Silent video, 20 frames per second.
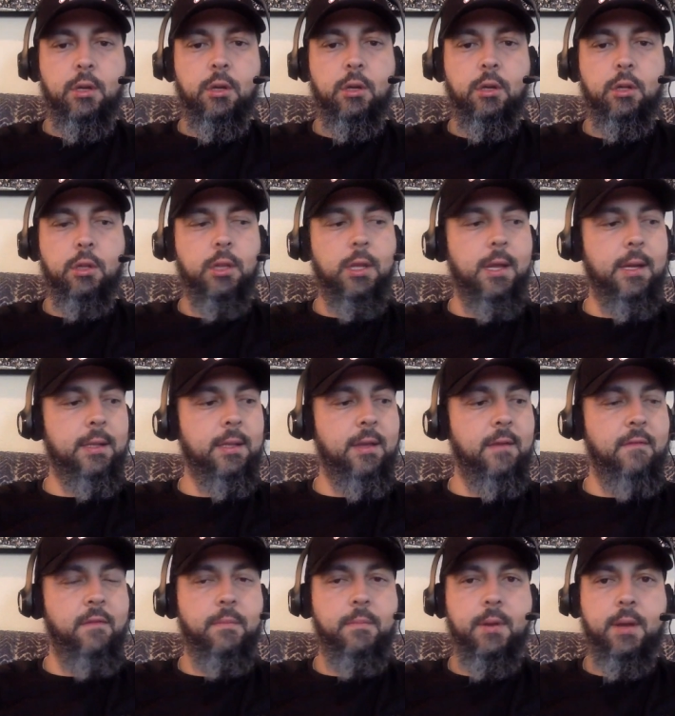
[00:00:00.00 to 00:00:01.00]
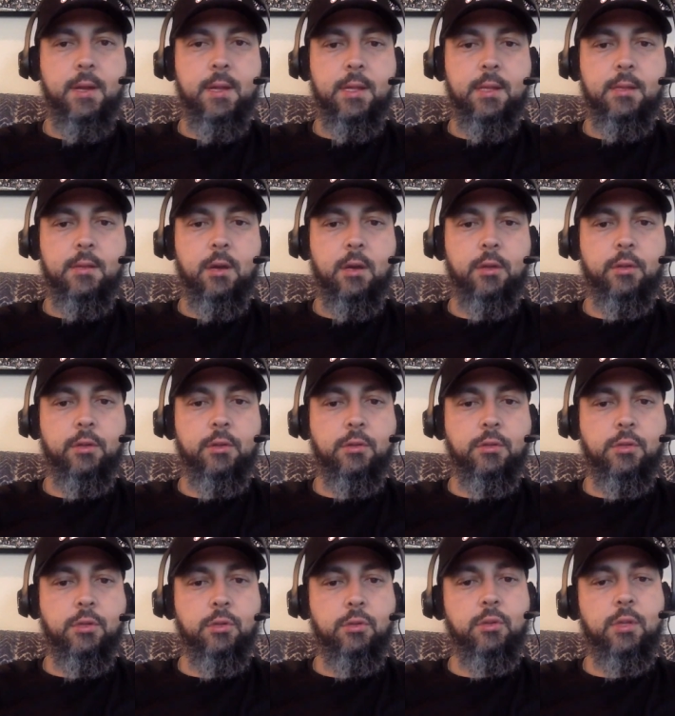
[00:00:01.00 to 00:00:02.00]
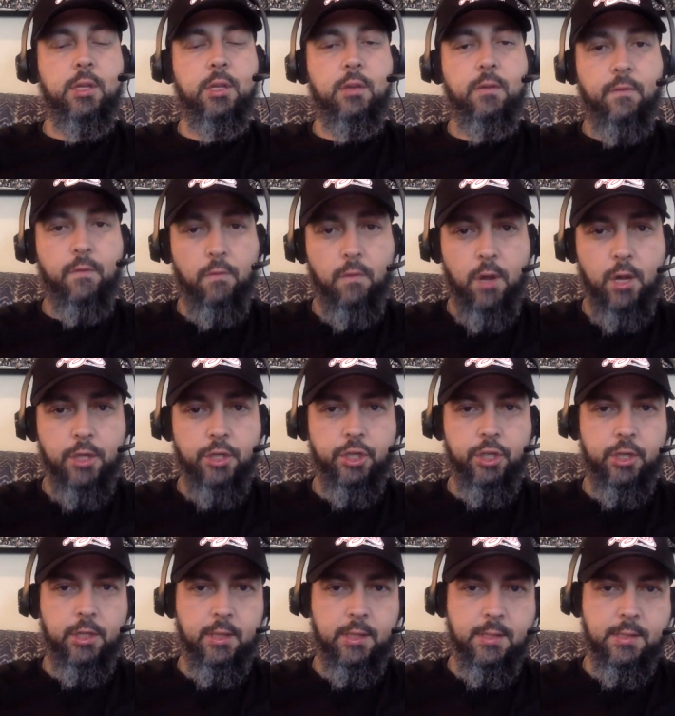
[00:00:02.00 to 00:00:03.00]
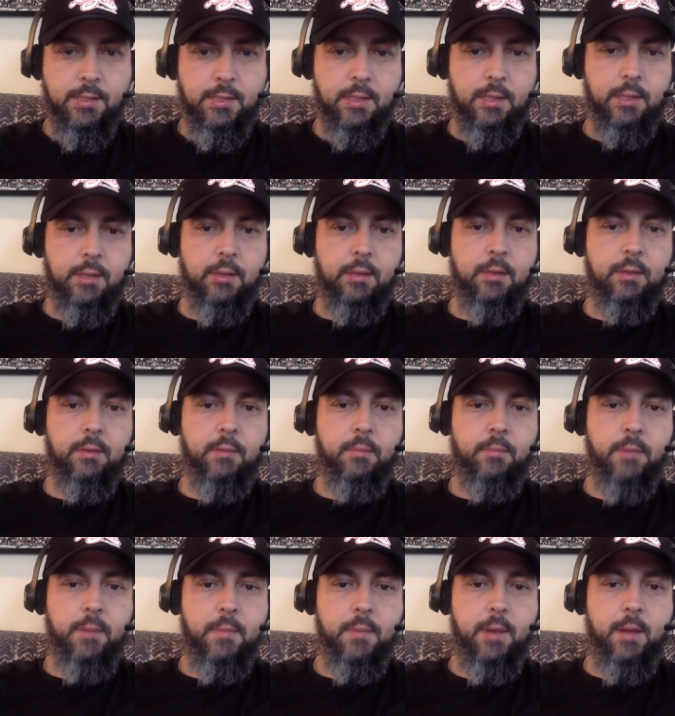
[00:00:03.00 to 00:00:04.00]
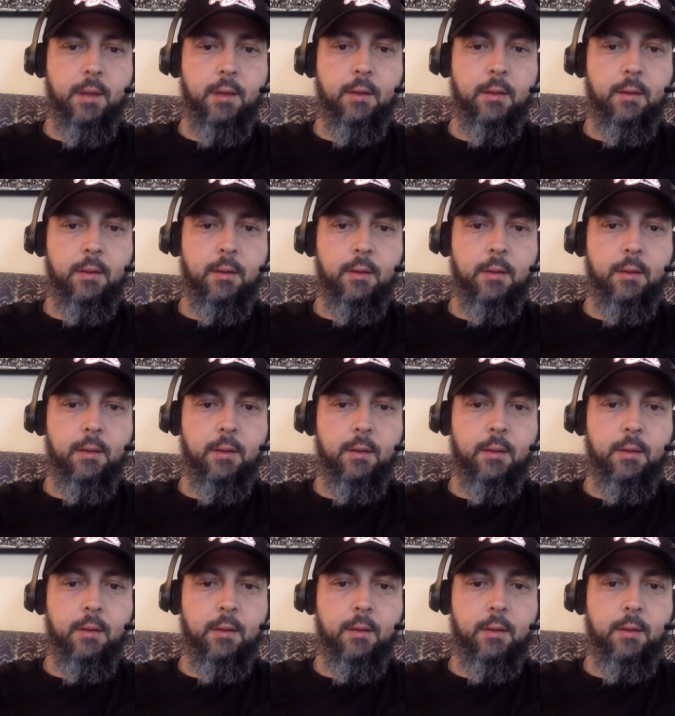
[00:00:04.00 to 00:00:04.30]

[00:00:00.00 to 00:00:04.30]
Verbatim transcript: Good luck to everybody. Talk to you soon. Thank you for watching and listening. Bye-bye.